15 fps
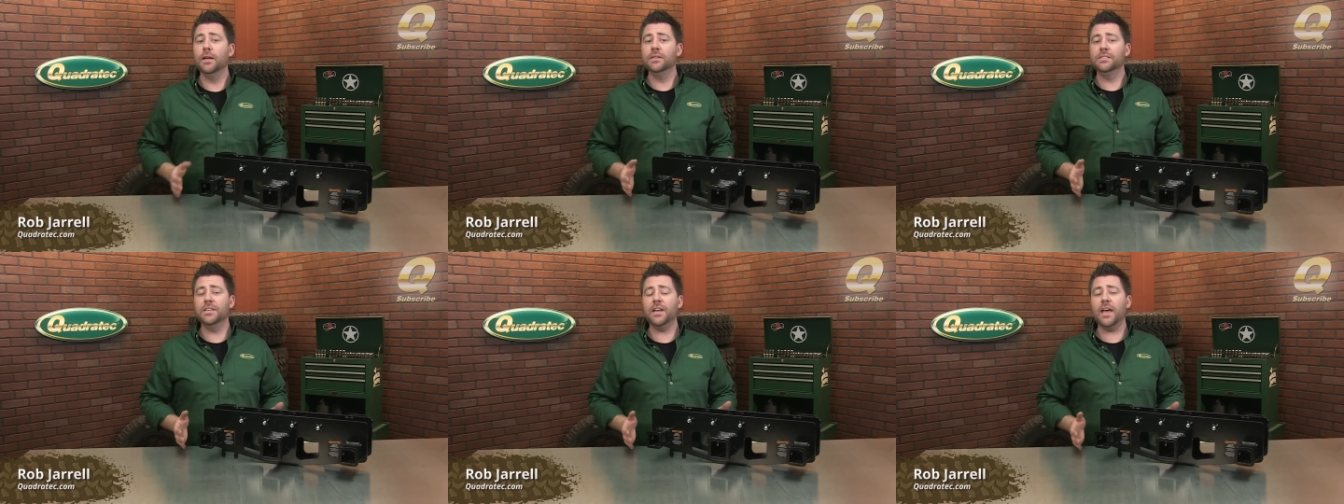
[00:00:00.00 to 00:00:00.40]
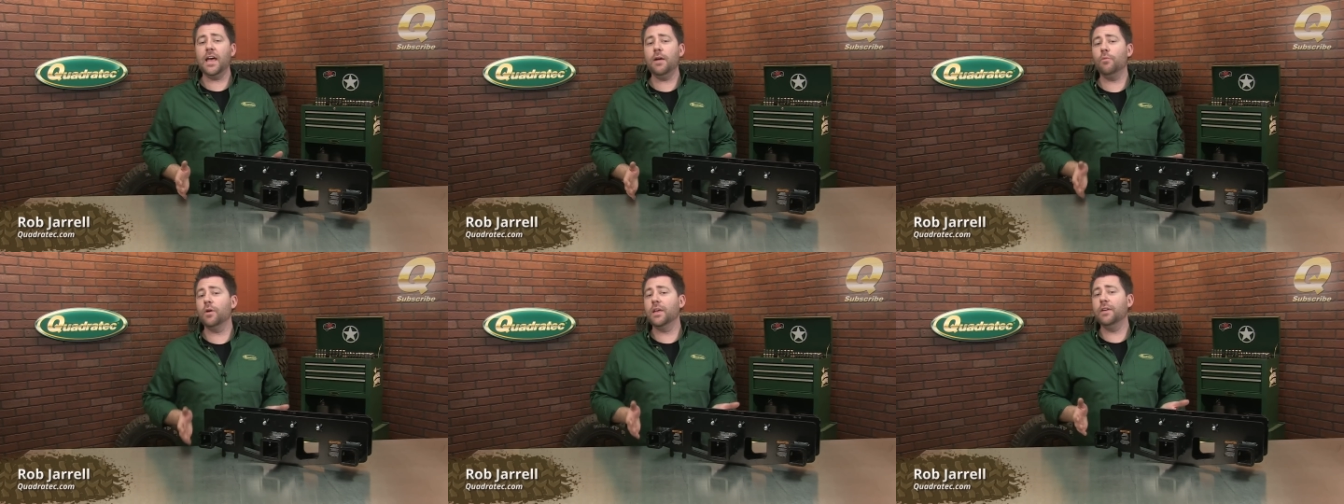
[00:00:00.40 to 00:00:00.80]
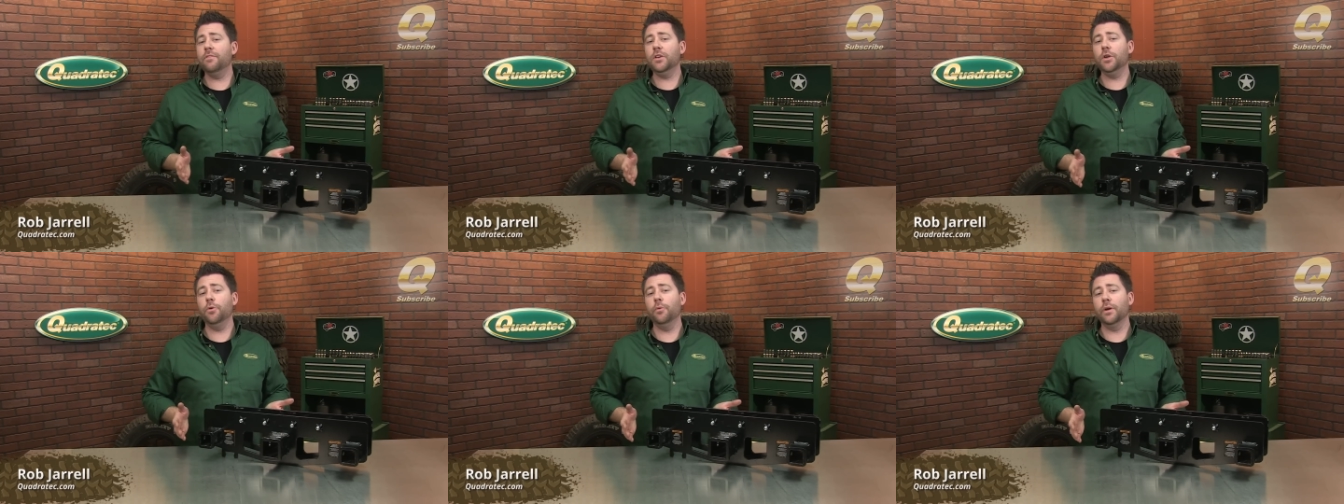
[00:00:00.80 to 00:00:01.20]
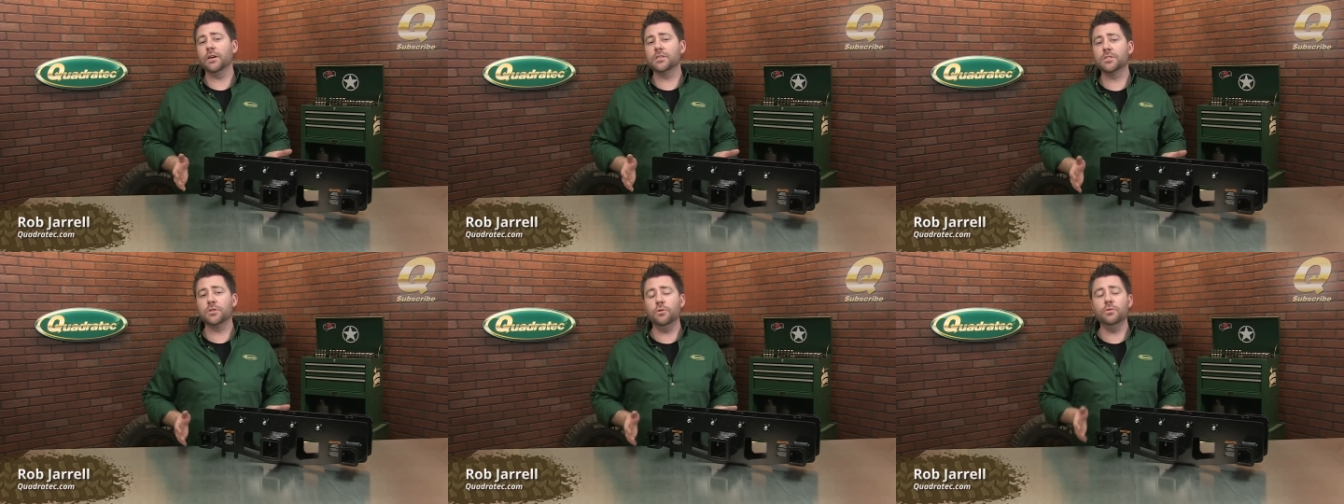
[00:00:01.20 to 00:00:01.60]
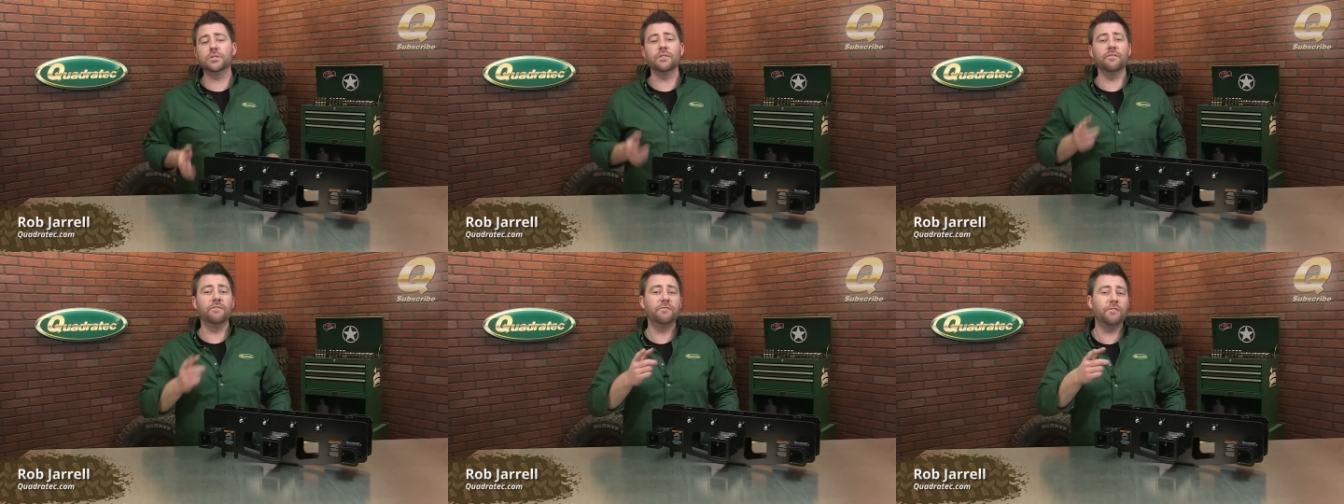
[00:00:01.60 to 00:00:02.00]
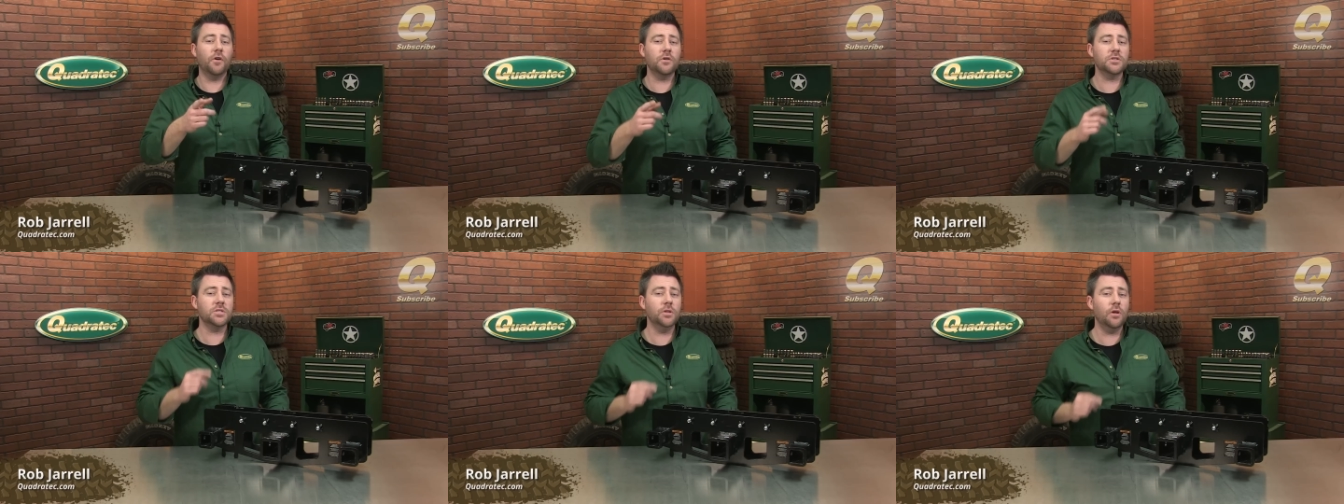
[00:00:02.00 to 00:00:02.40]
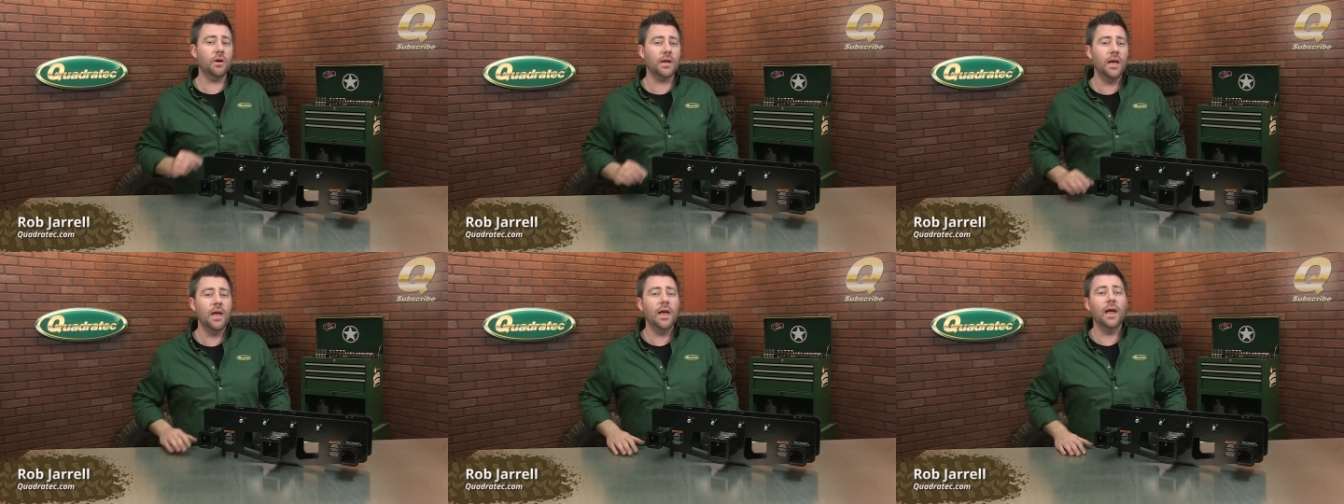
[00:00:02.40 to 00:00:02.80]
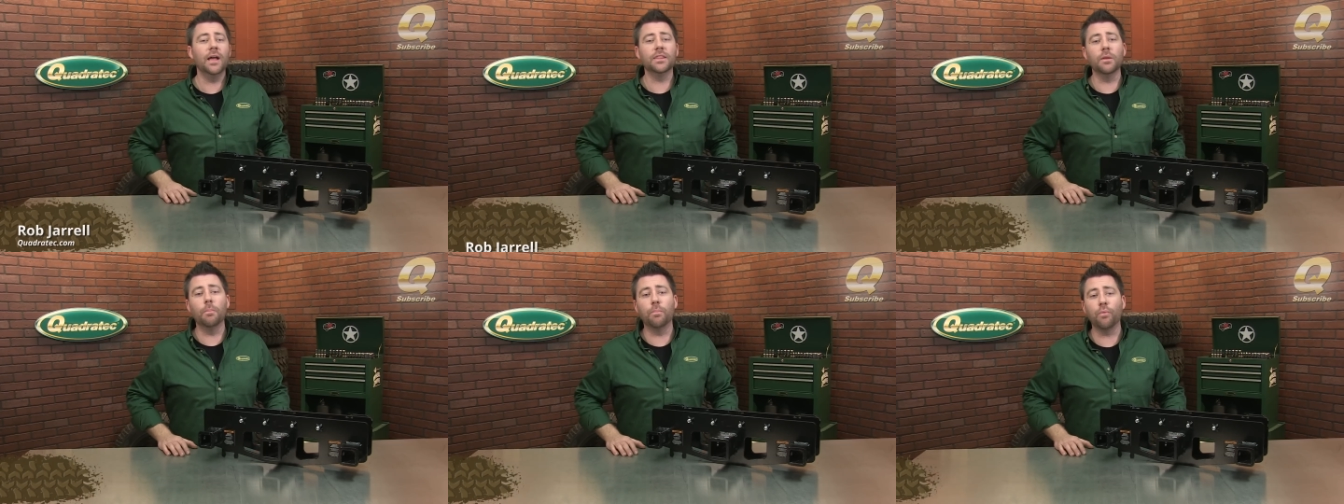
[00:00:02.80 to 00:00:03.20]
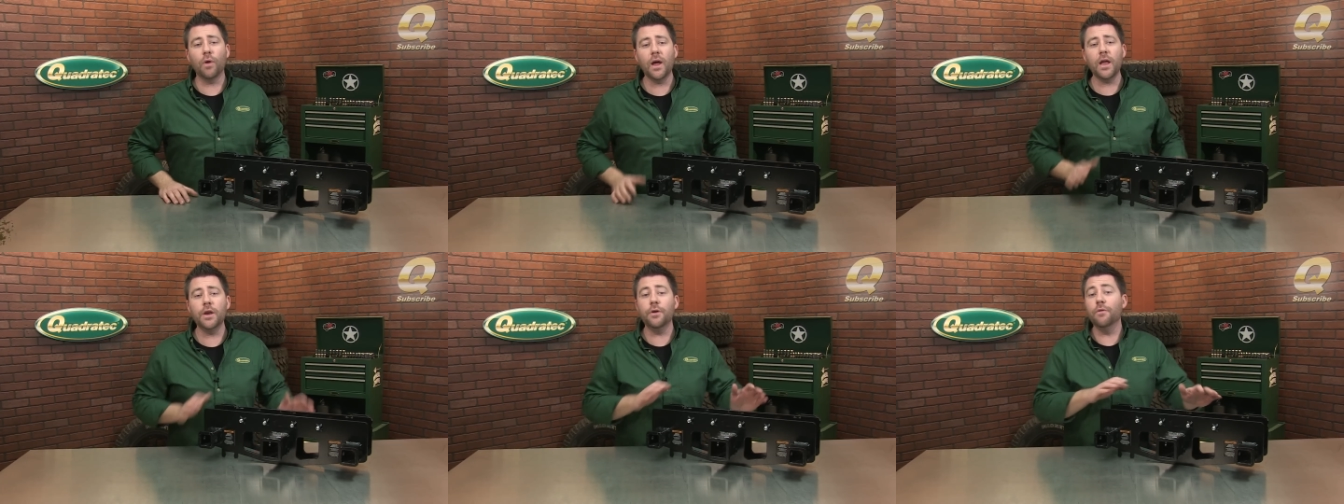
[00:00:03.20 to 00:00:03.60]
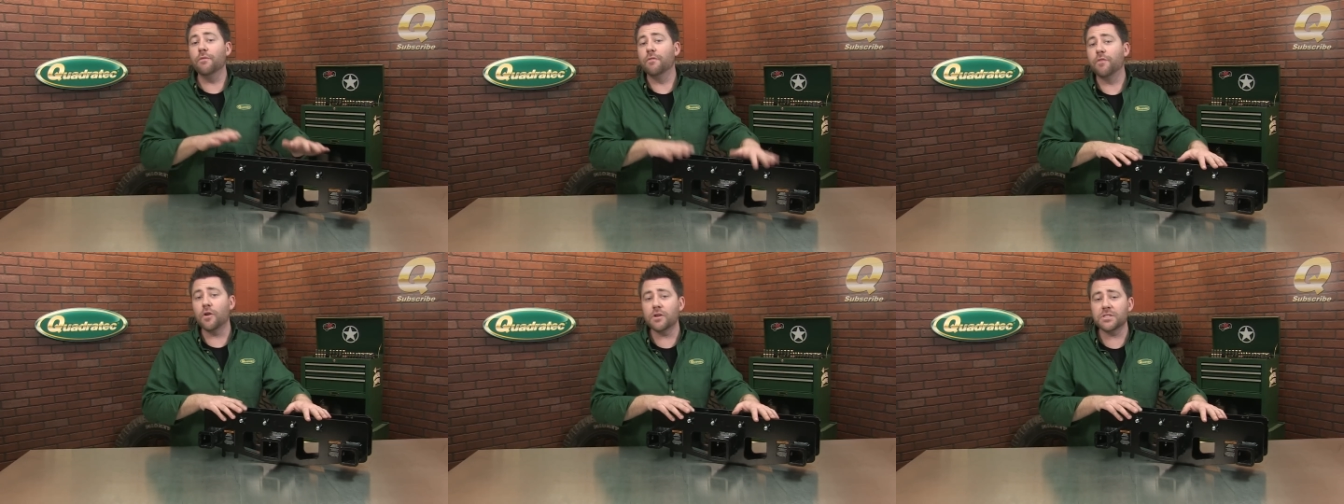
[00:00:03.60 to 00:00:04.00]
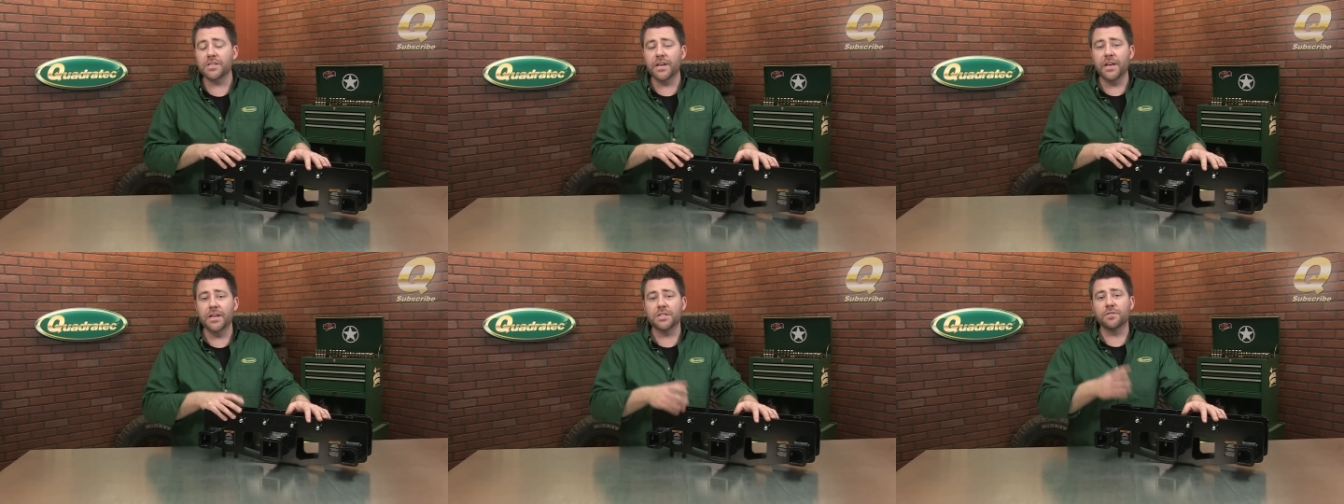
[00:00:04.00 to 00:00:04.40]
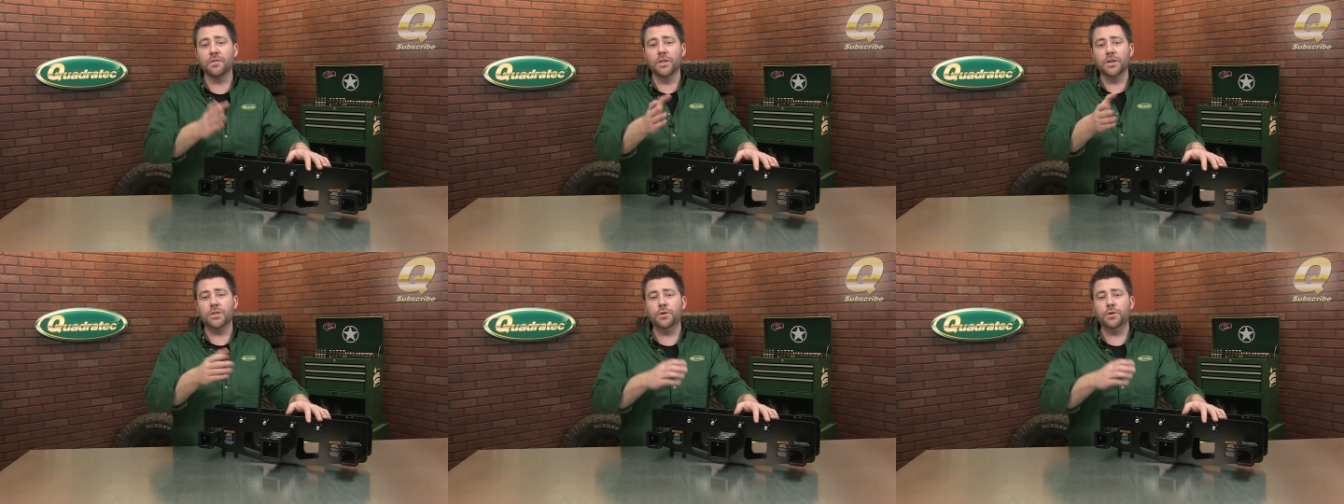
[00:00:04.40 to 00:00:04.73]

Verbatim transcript: Today we're giving you an exclusive first look at the brand new VersaHitch for the